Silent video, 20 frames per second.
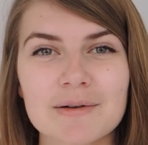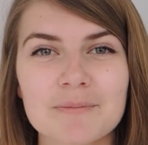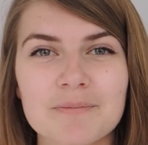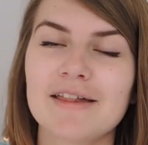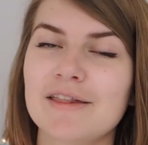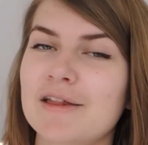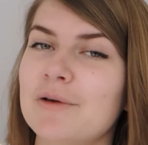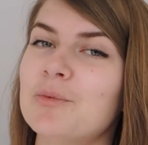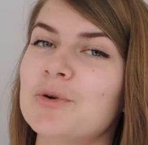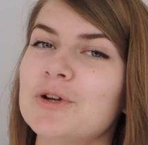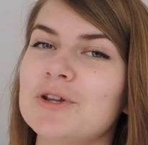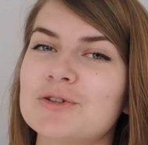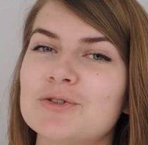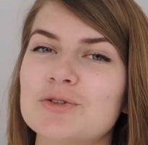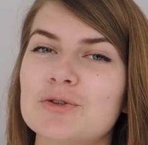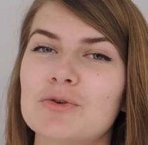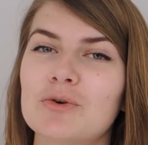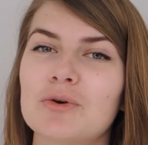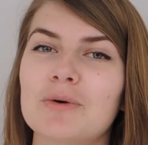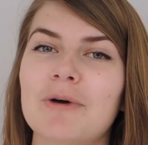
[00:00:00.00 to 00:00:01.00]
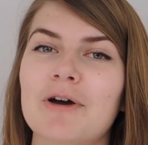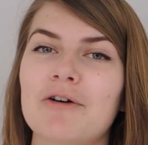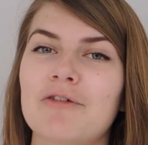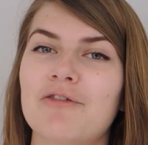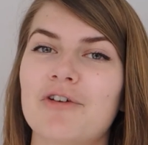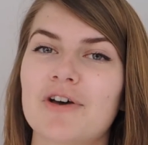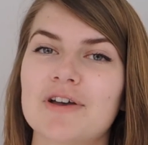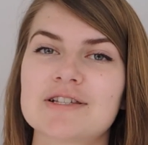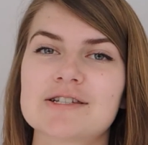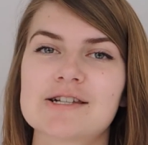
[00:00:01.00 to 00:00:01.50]
I then wanted to talk about
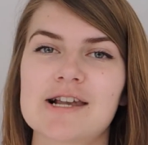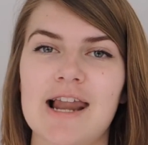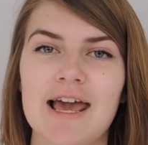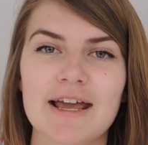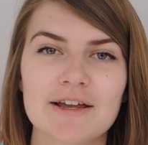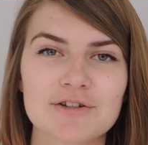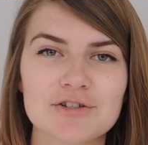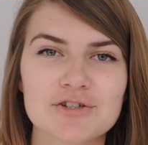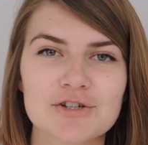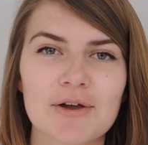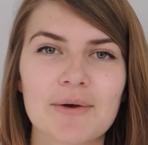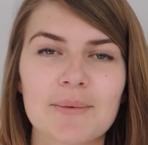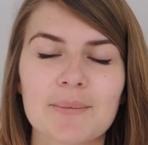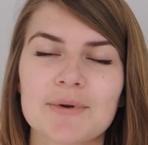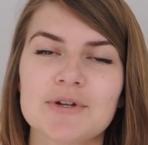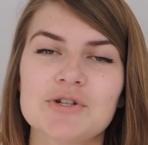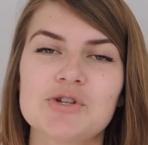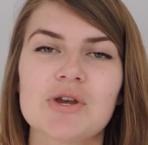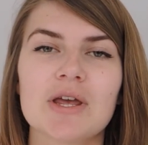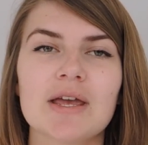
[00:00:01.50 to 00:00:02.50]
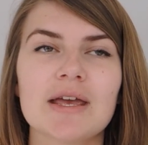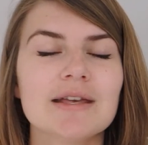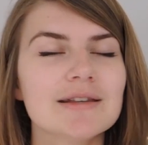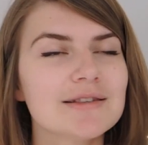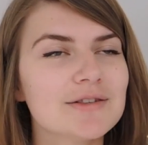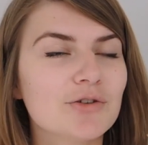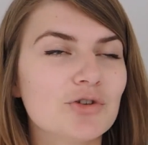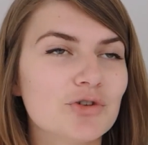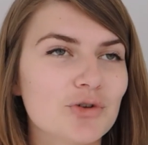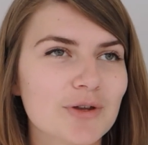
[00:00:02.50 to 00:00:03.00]
first lecture, which
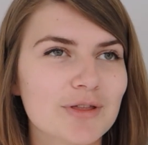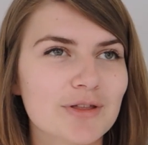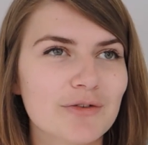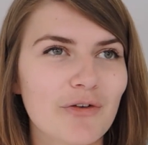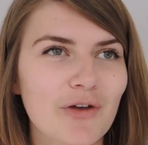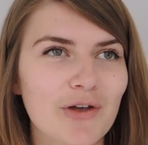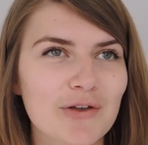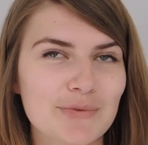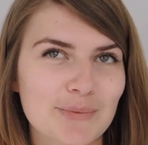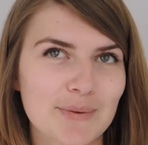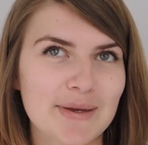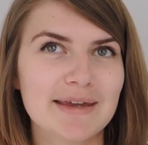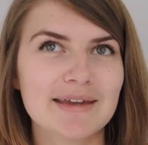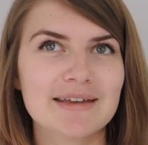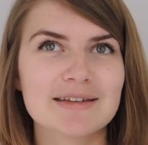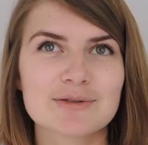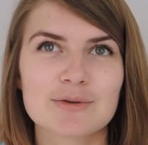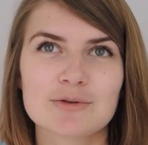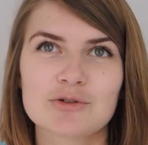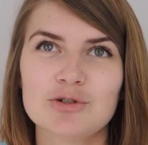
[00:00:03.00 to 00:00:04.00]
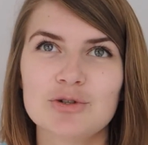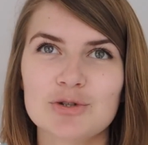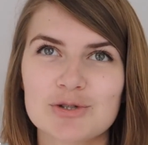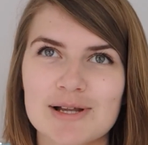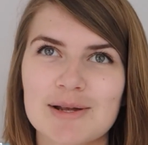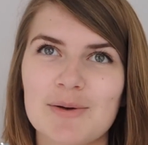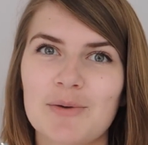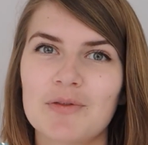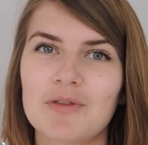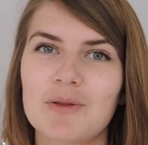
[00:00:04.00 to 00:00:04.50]
isn't during the first week, it's
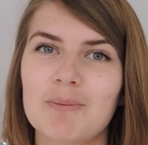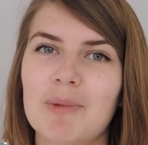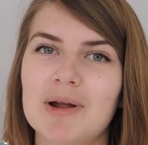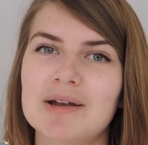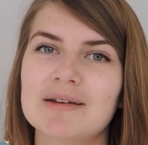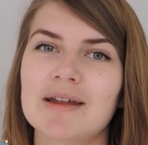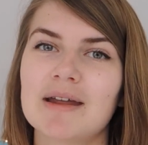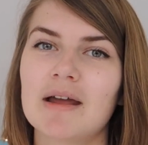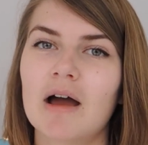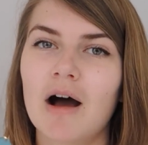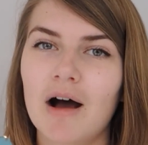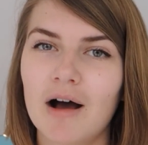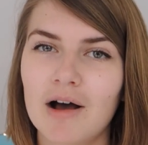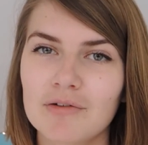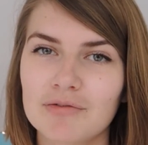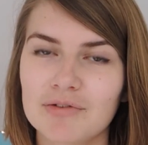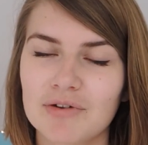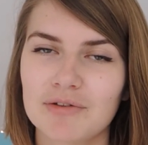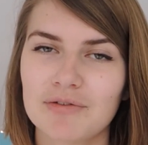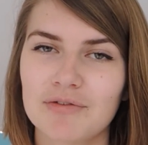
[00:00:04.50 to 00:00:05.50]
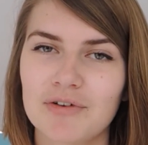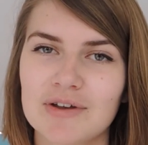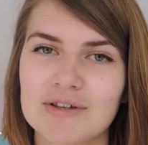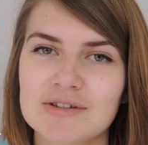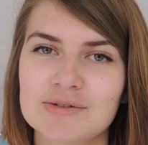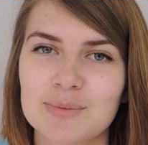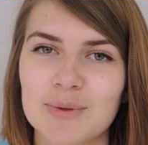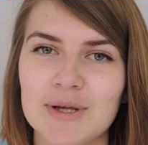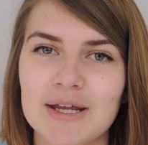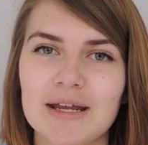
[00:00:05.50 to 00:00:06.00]
usually on the Monday after the
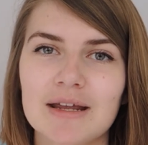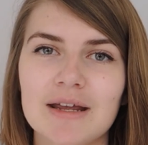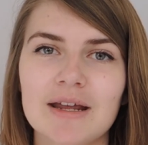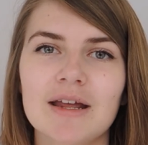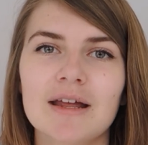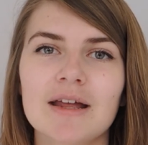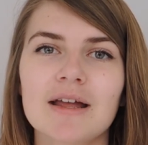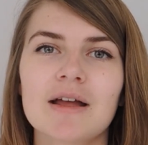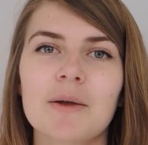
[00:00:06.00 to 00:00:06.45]
first week.